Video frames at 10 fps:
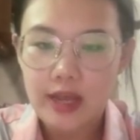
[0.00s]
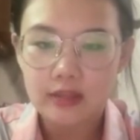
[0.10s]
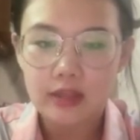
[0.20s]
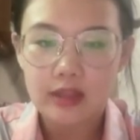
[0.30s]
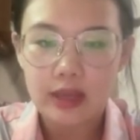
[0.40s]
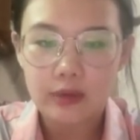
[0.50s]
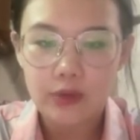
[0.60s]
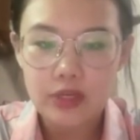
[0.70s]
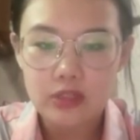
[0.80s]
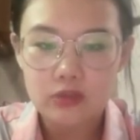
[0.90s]
and
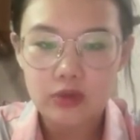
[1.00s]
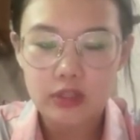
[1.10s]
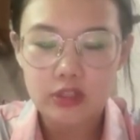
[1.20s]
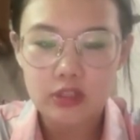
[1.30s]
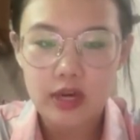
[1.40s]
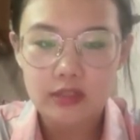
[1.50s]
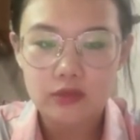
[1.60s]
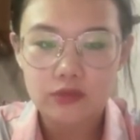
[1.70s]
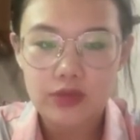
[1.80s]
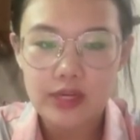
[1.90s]
language structure has
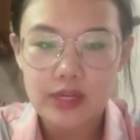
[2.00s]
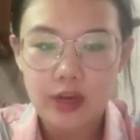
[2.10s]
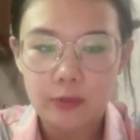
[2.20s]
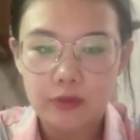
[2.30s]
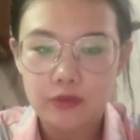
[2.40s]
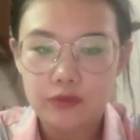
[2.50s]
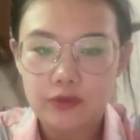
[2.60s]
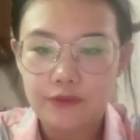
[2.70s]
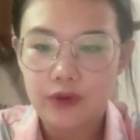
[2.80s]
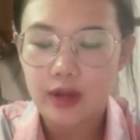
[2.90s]
really helped
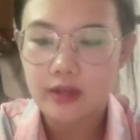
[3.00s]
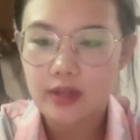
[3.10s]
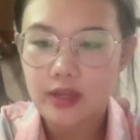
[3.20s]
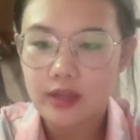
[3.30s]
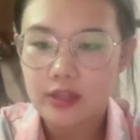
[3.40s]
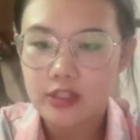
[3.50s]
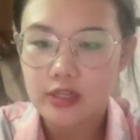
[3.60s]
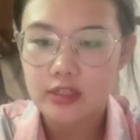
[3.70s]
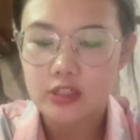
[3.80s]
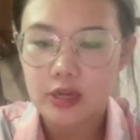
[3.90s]
refine English
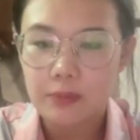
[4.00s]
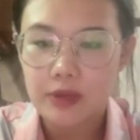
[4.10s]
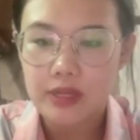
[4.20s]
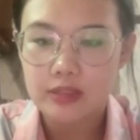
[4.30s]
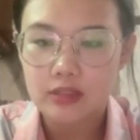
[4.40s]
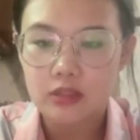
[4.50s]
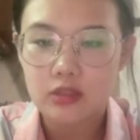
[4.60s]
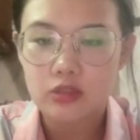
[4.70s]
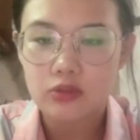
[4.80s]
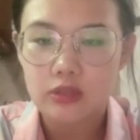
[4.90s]
and shape its
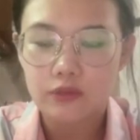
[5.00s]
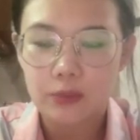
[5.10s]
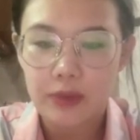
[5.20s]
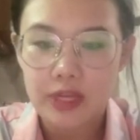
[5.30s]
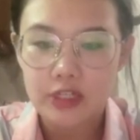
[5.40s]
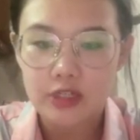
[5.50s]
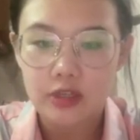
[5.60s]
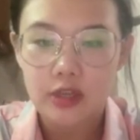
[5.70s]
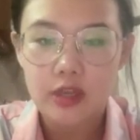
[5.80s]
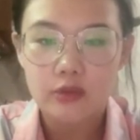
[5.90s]
transformation
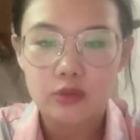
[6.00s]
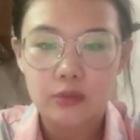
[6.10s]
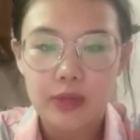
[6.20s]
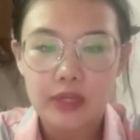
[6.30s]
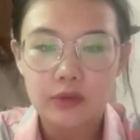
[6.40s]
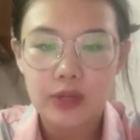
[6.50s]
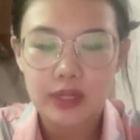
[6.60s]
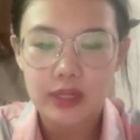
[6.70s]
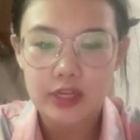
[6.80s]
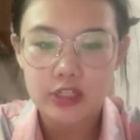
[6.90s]
into Middle
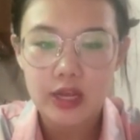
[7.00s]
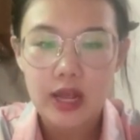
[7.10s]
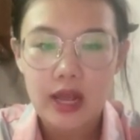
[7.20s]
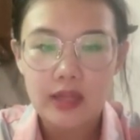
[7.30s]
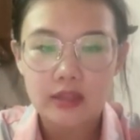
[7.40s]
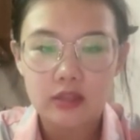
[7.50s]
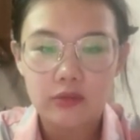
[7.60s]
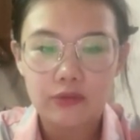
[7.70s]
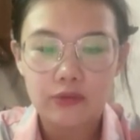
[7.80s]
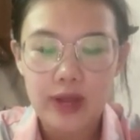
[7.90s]
English and
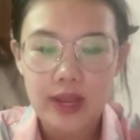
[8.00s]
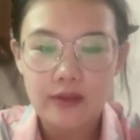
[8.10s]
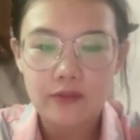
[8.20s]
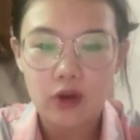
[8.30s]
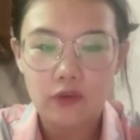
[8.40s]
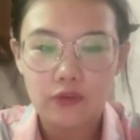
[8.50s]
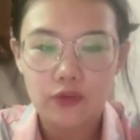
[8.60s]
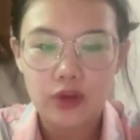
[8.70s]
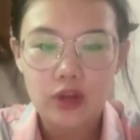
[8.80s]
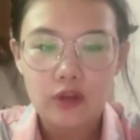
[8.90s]
the wave
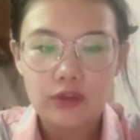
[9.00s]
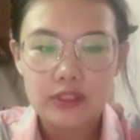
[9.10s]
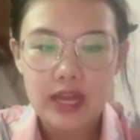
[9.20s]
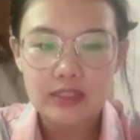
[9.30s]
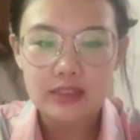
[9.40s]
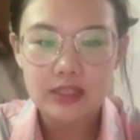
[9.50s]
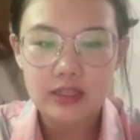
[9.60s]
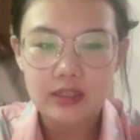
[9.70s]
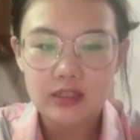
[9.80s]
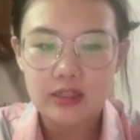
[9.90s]
of fantastic
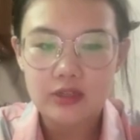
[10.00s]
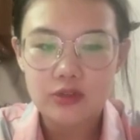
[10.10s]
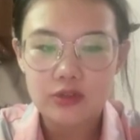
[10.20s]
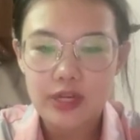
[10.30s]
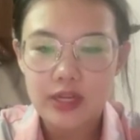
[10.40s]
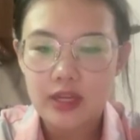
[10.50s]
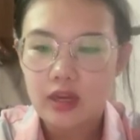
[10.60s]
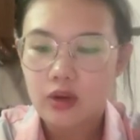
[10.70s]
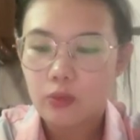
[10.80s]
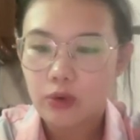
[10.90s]
literary
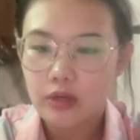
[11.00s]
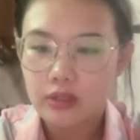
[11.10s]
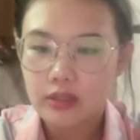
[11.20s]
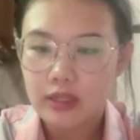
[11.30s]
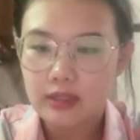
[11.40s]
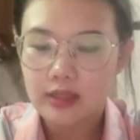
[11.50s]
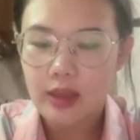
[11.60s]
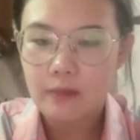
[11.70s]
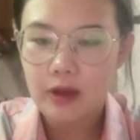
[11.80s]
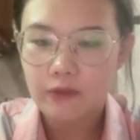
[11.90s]
work that
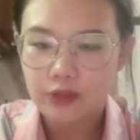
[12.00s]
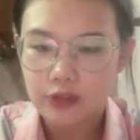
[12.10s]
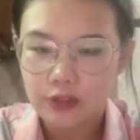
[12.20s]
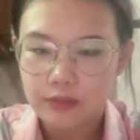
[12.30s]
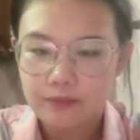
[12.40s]
came after.